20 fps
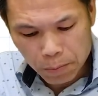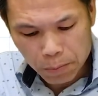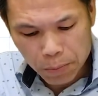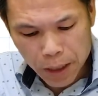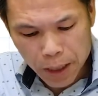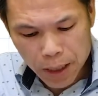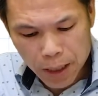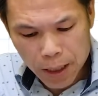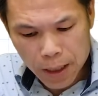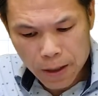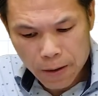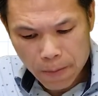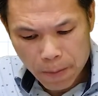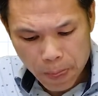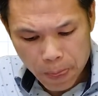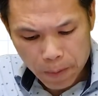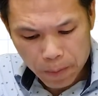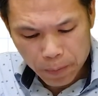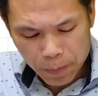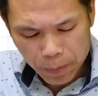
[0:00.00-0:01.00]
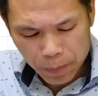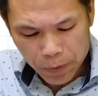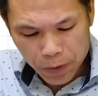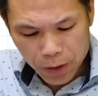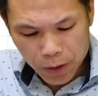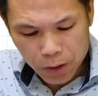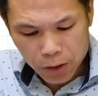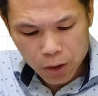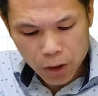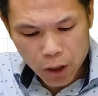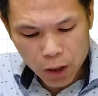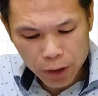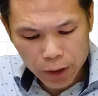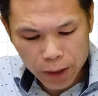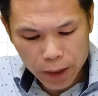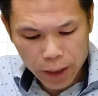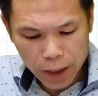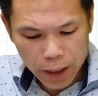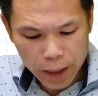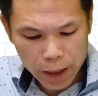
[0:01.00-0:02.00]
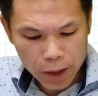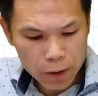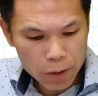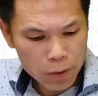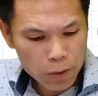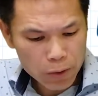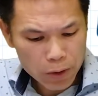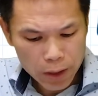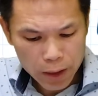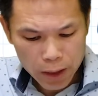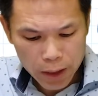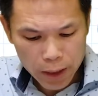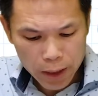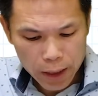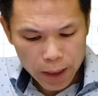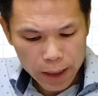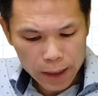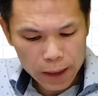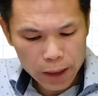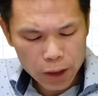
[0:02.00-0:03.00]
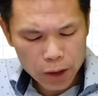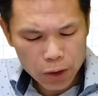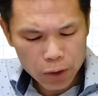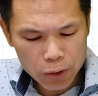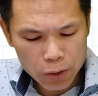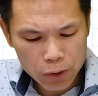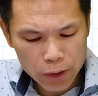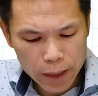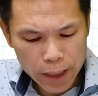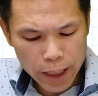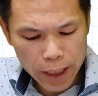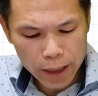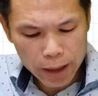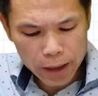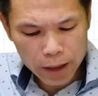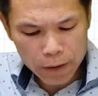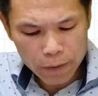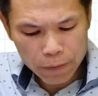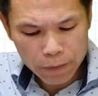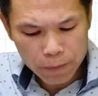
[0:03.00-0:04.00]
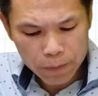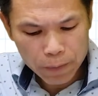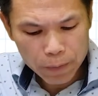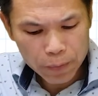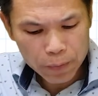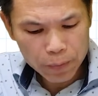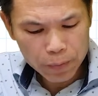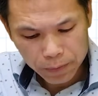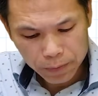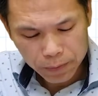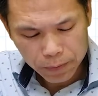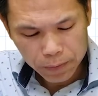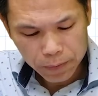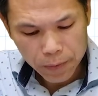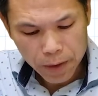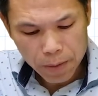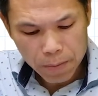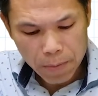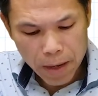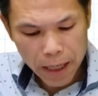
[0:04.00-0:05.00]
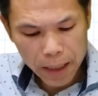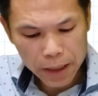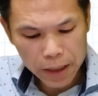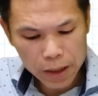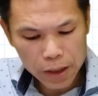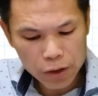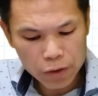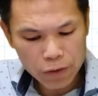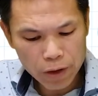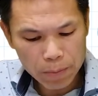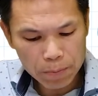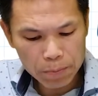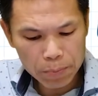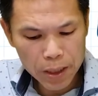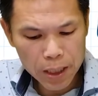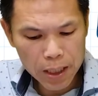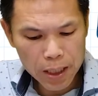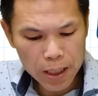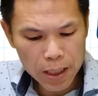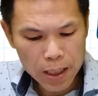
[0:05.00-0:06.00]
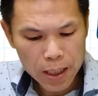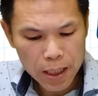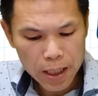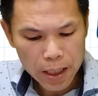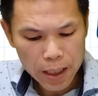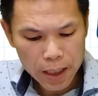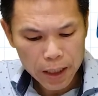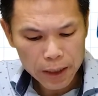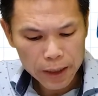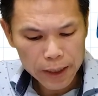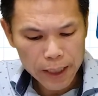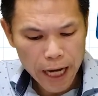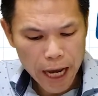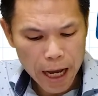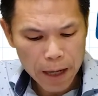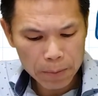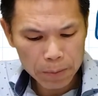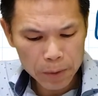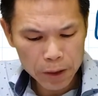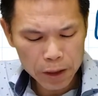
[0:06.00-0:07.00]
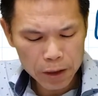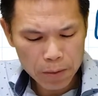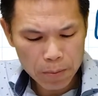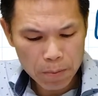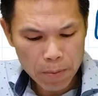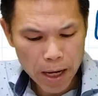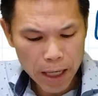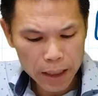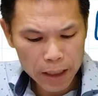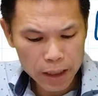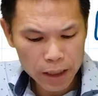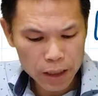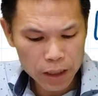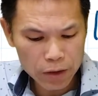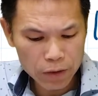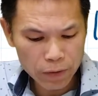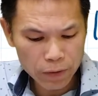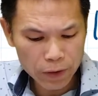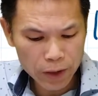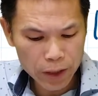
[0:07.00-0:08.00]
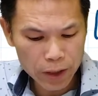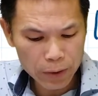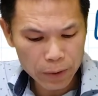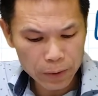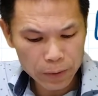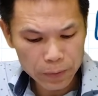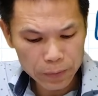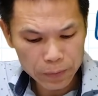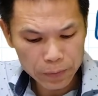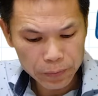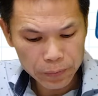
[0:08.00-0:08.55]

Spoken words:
P dot Q is equal to negative magnitude of P times magnitude of Q.